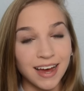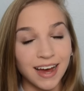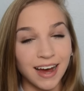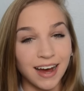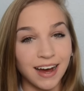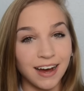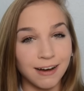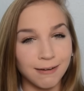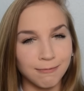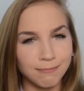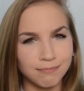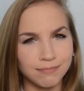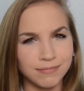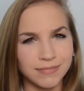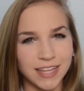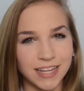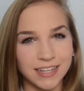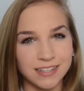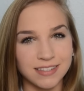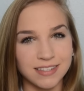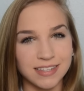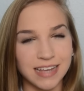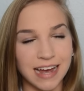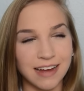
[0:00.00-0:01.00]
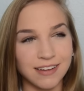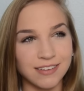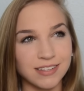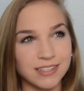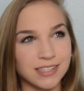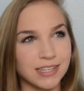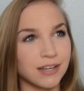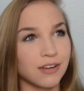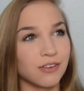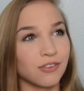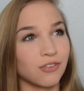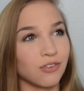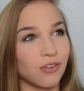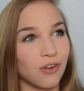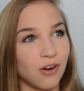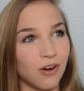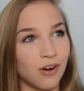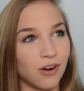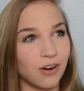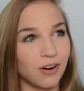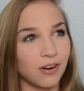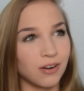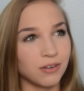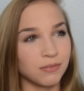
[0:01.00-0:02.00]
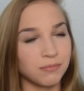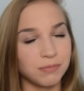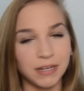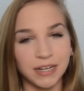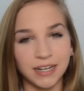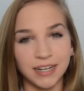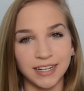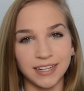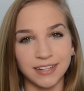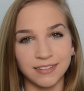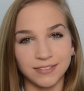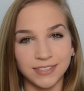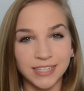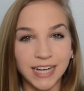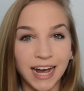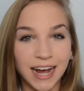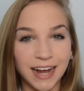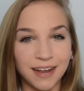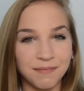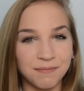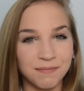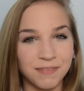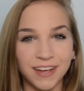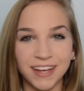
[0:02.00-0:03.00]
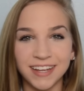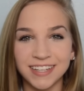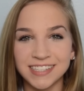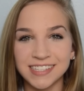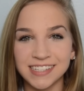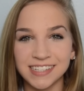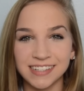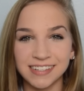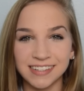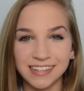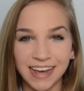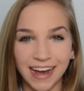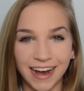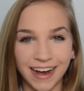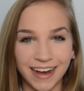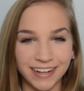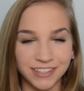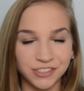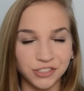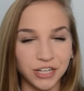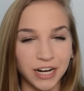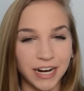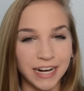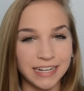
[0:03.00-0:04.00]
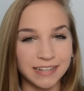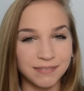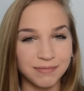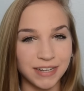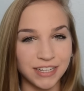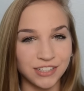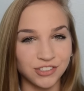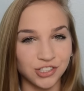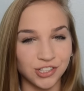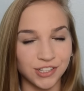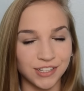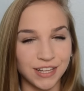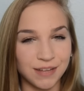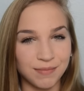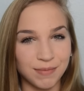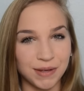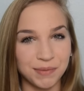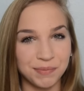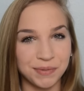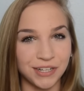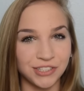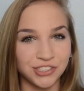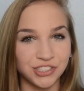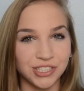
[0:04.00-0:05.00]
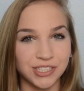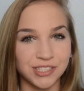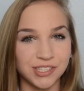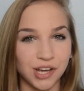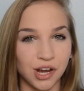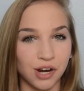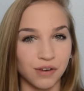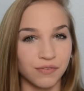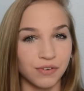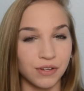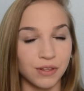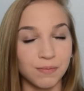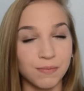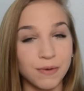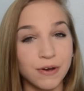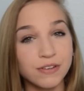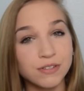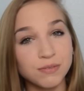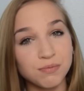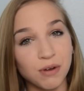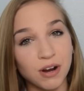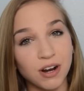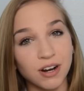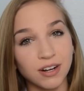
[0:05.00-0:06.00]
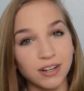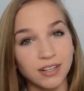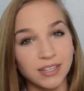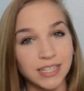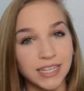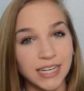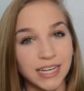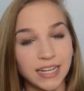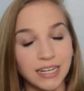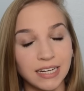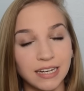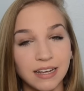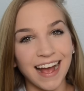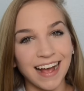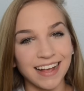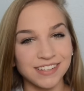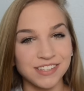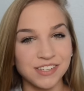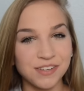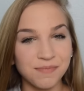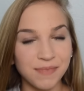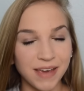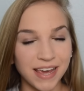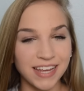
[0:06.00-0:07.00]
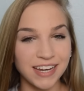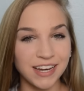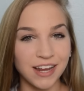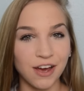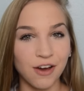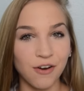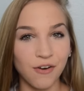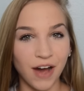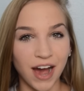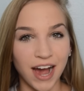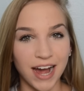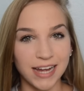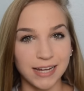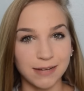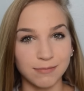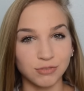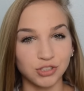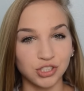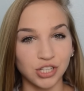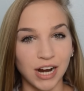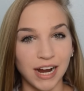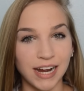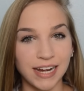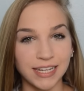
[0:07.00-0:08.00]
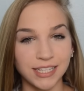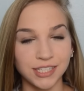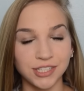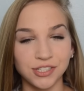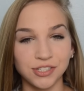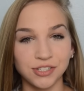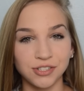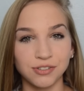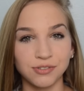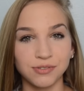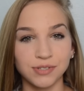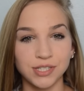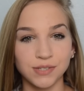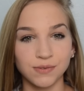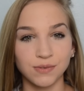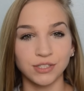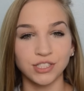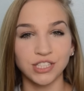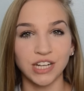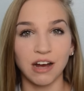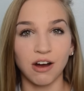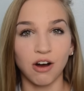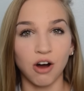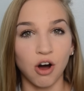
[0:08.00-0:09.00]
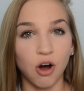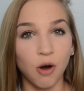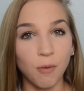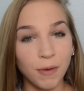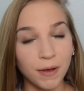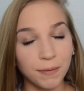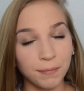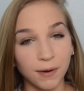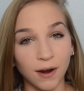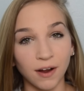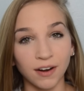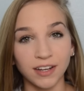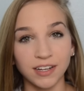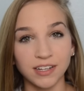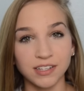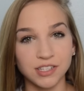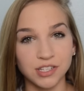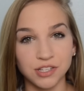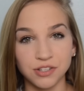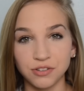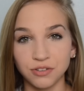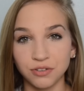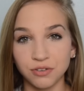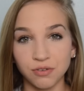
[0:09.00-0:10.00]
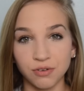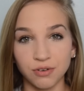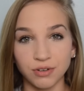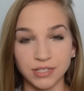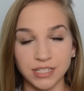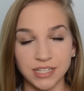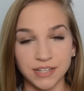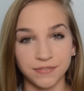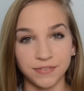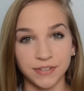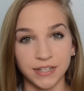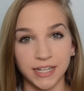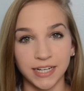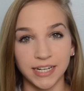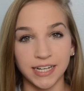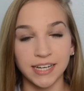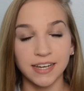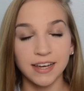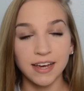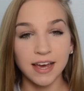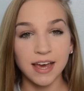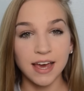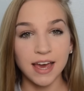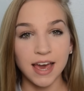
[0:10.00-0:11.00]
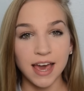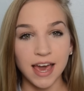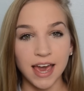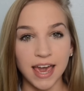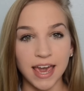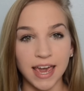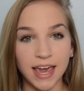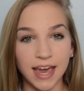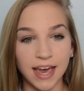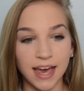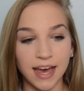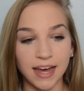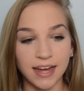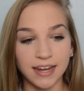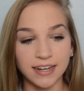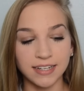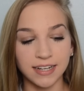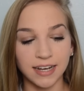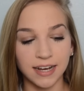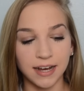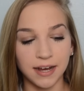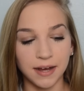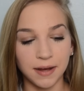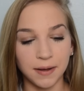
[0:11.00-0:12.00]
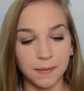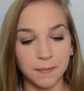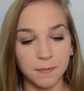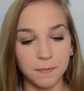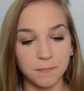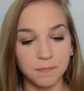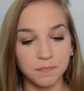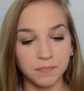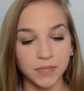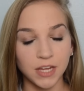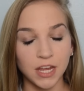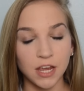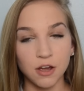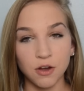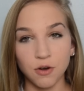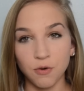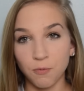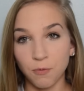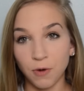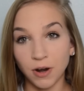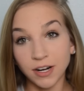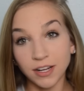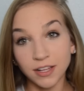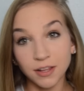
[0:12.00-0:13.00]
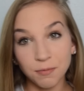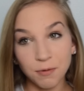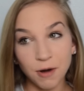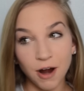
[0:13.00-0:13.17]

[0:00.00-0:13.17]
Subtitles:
That sounds like a long period of time, but yeah, I try and make sure that my brushes are for the most part clean. As you may know, I am trying to switch out all my products to cruelty-free, and one of the